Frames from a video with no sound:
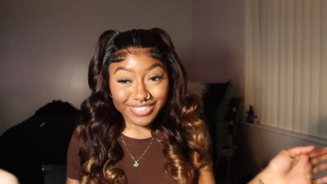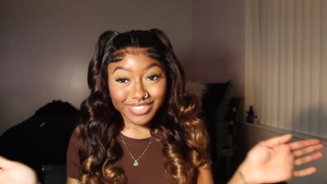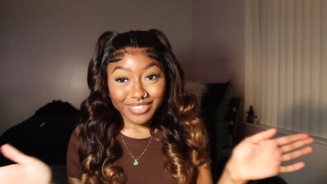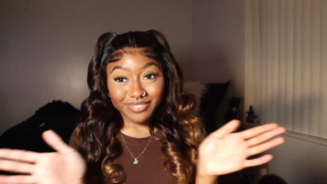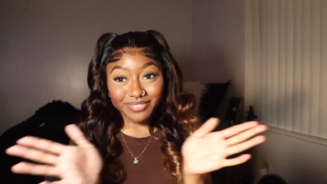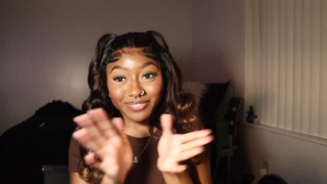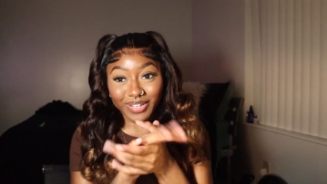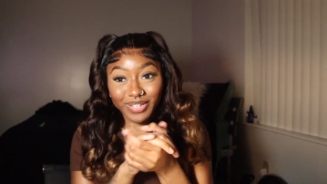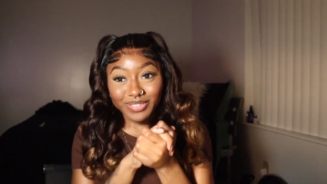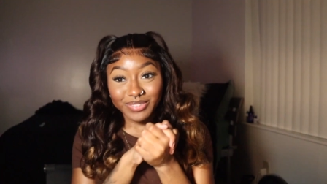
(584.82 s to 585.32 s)
the
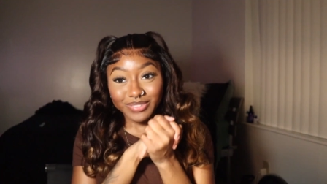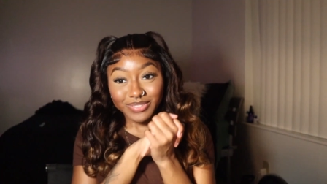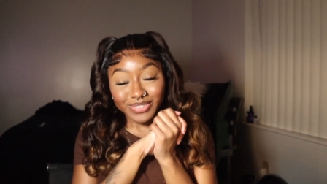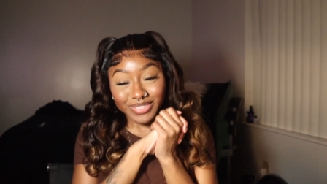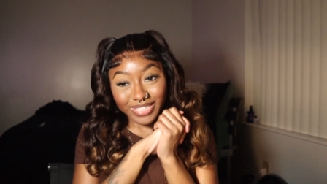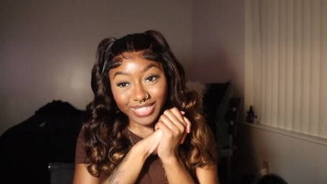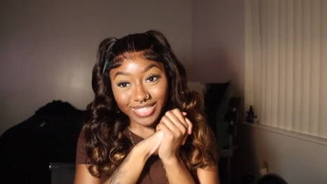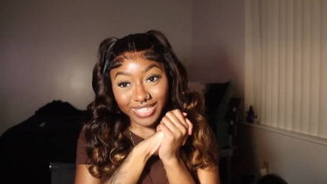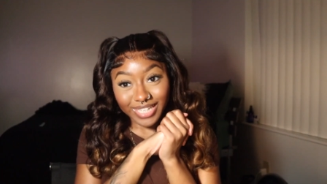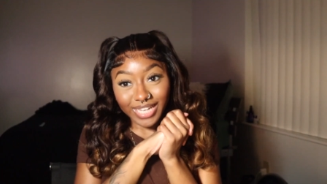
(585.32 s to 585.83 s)
final
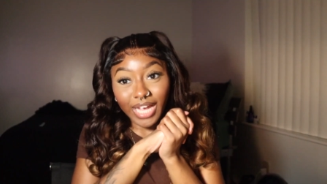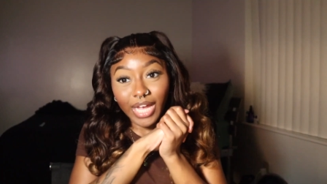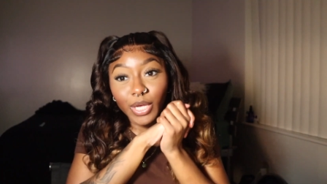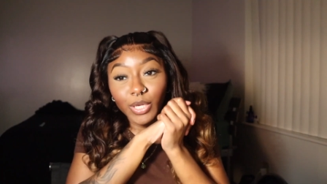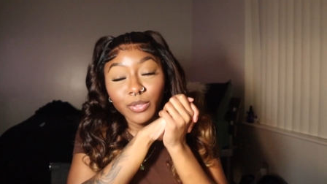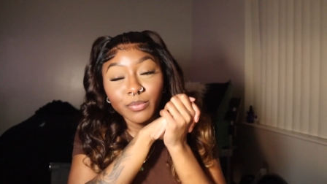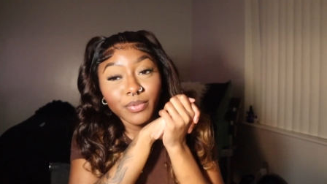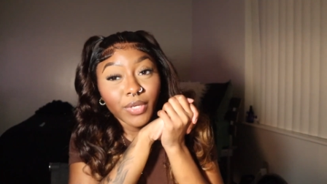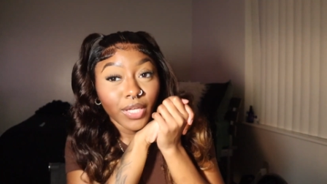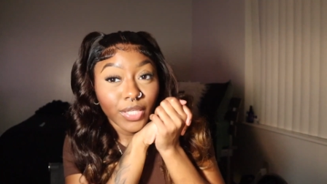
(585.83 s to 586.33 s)
look. I
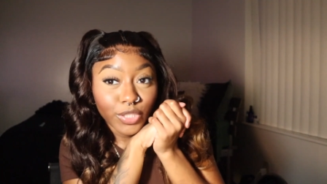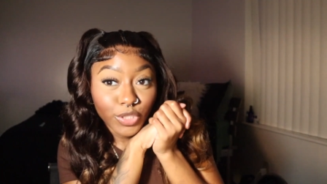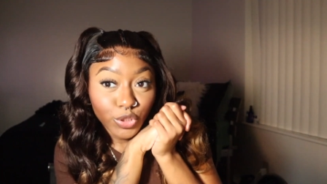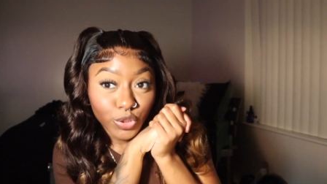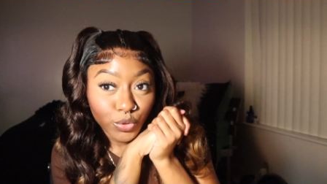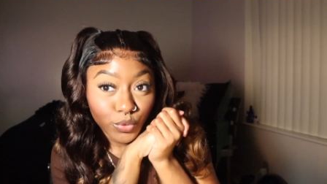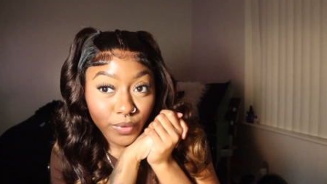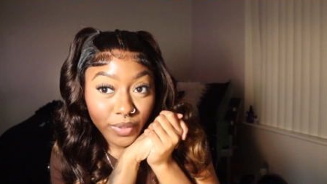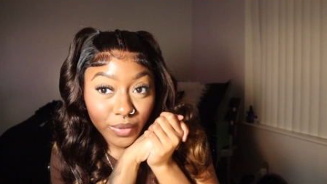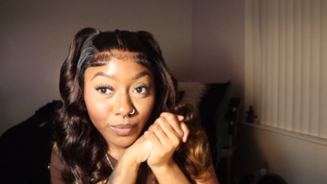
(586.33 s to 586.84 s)
hope y'all
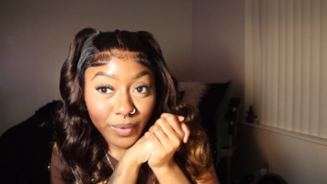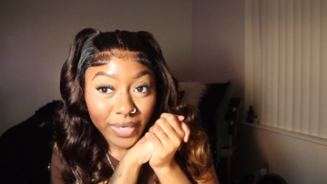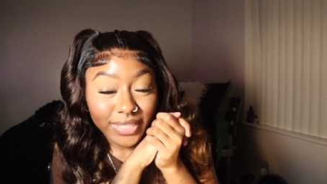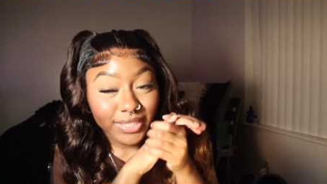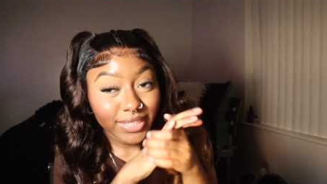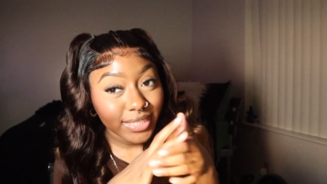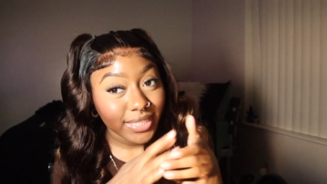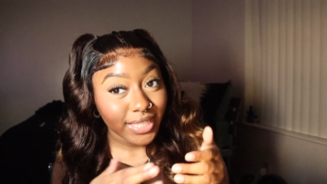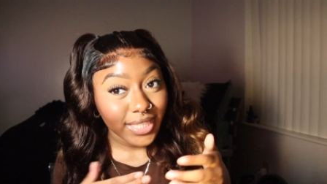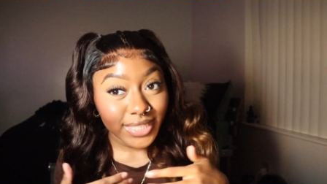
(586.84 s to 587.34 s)
enjoyed
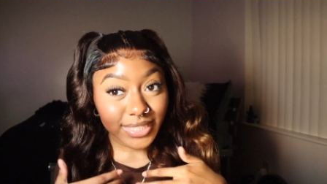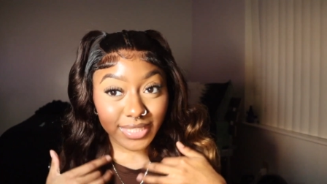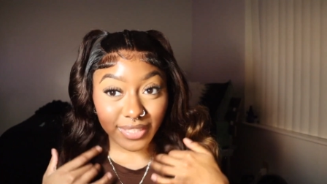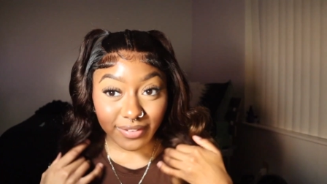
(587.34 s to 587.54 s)
watching this